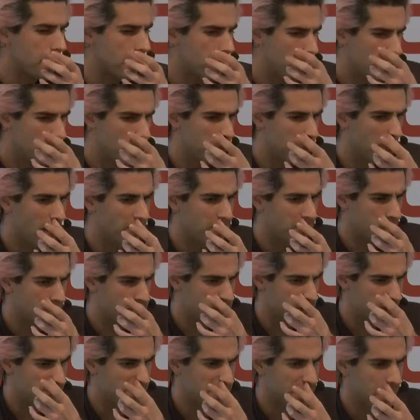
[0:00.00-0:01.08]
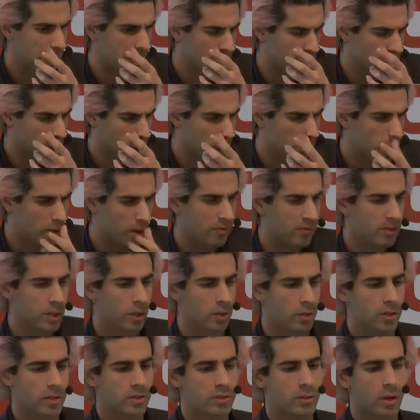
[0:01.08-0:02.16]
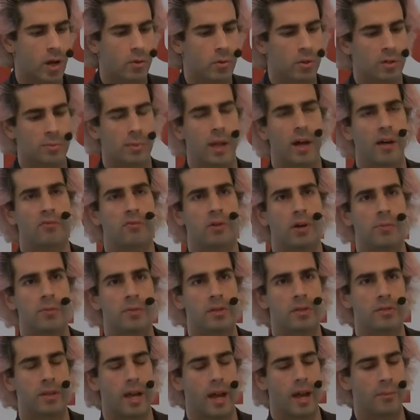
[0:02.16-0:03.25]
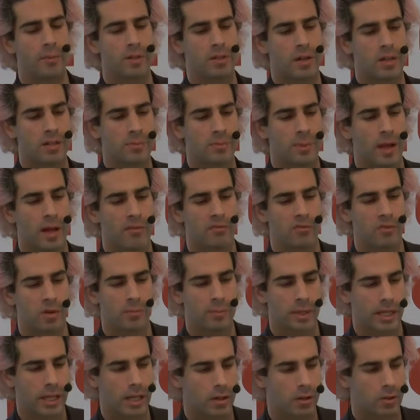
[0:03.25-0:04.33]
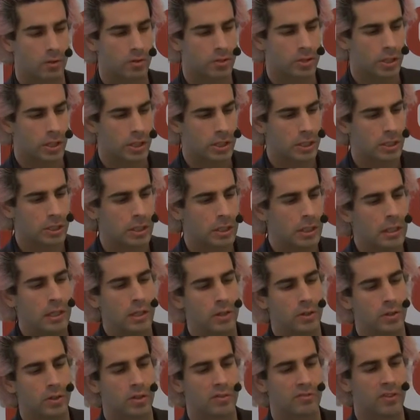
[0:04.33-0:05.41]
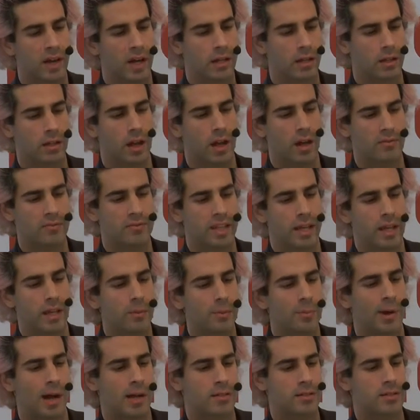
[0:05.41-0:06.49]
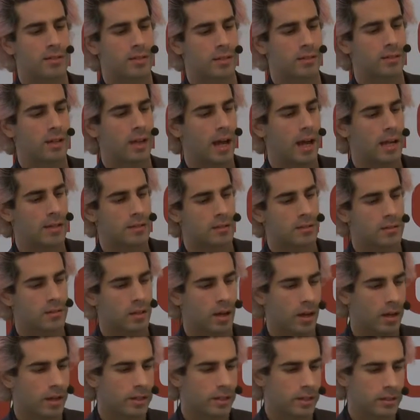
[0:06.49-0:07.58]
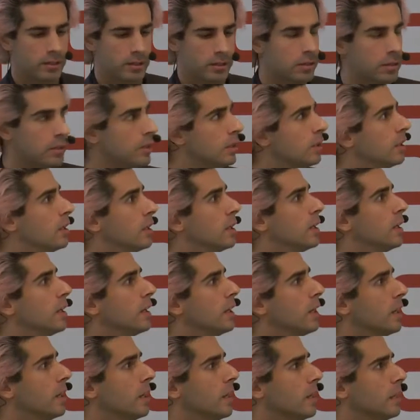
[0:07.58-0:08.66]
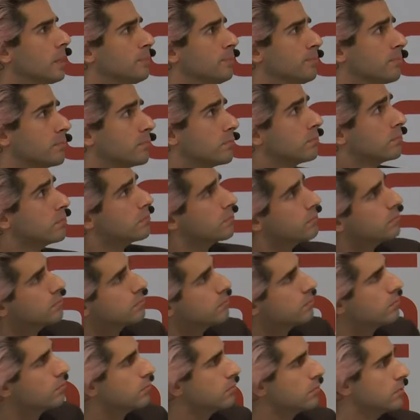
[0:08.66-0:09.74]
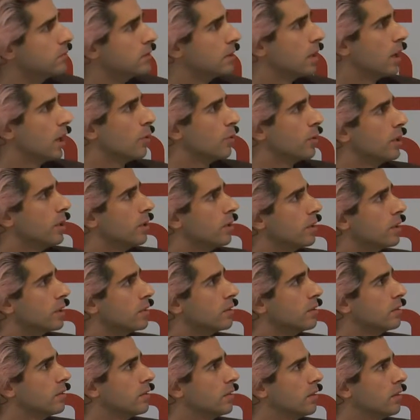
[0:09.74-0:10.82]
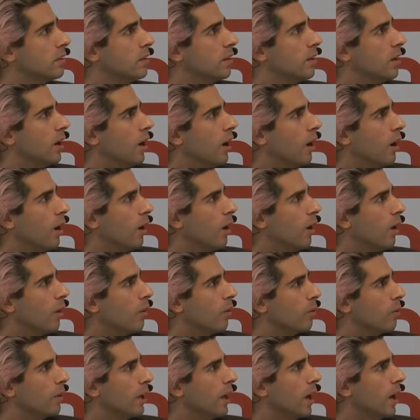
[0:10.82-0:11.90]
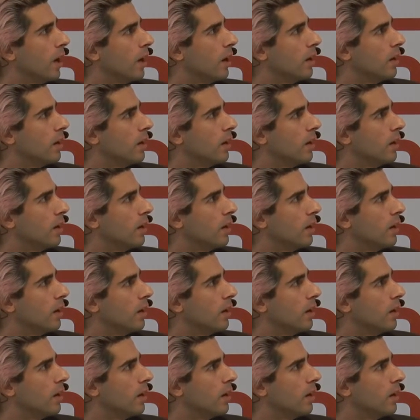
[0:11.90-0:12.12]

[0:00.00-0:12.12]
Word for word: there are platforms for every kind of work. One of the oldest crowd work platforms is Amazon's platform, Mechanical Turk. You can find a lot of data processing tasks on it. Um, how are we doing? Oh, yeah,